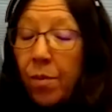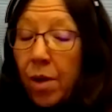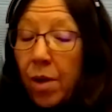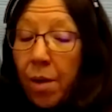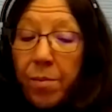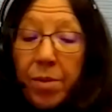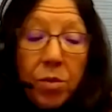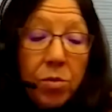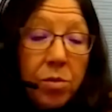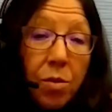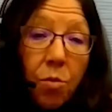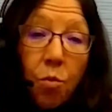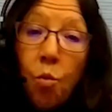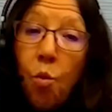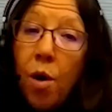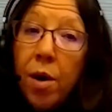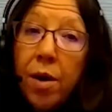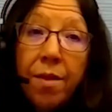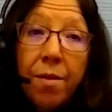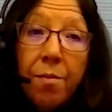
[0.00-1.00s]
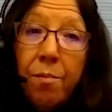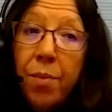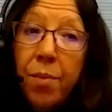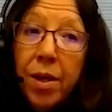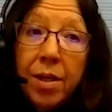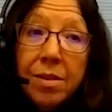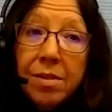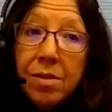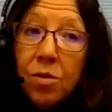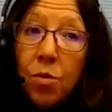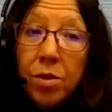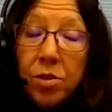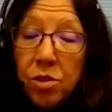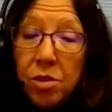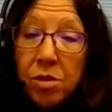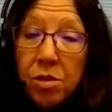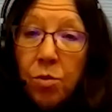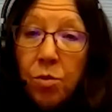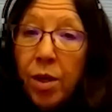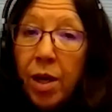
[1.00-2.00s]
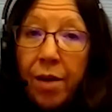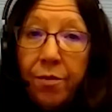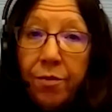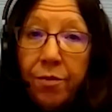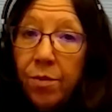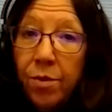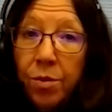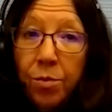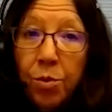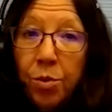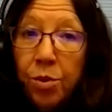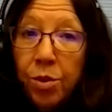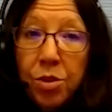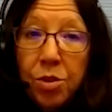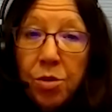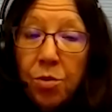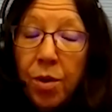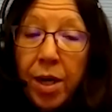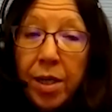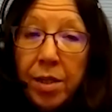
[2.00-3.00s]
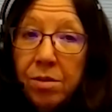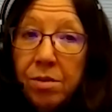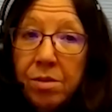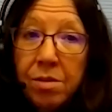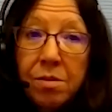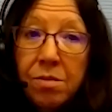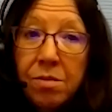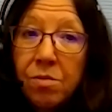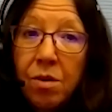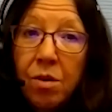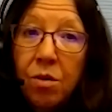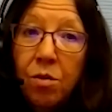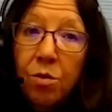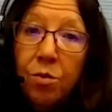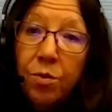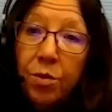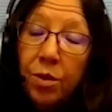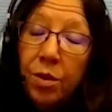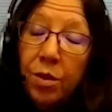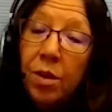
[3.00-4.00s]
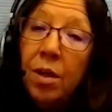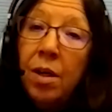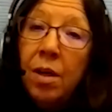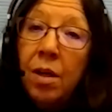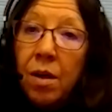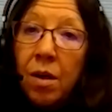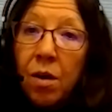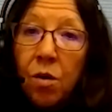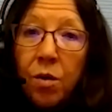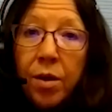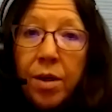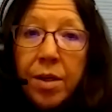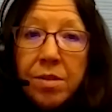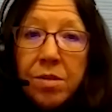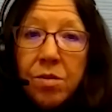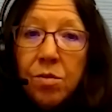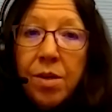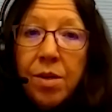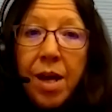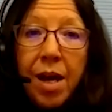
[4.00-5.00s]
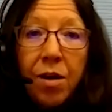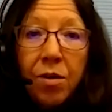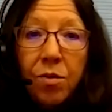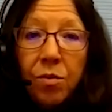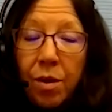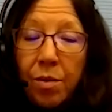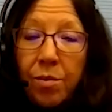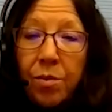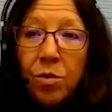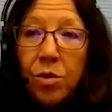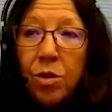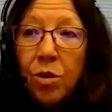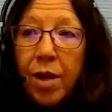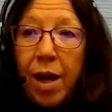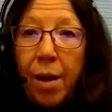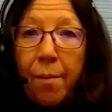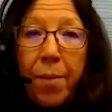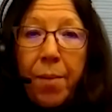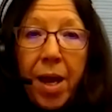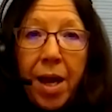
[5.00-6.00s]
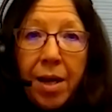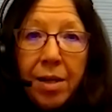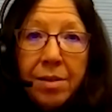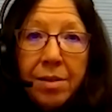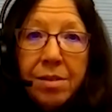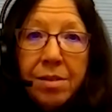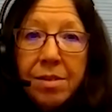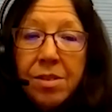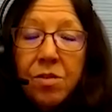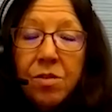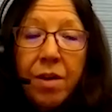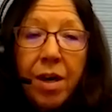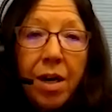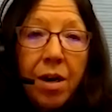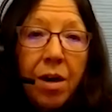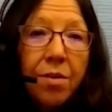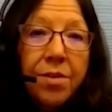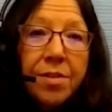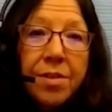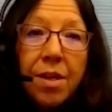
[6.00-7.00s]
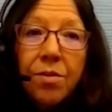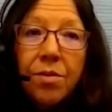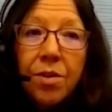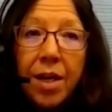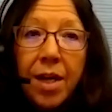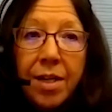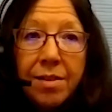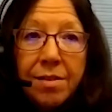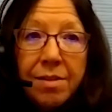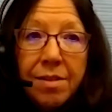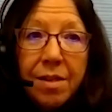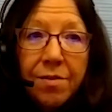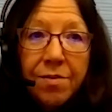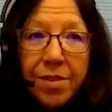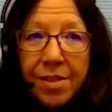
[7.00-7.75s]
I mean, it was one of the biggest questions we got from the board of directors over, okay, so now, I mean, you got patents, you've got all this other kind of stuff.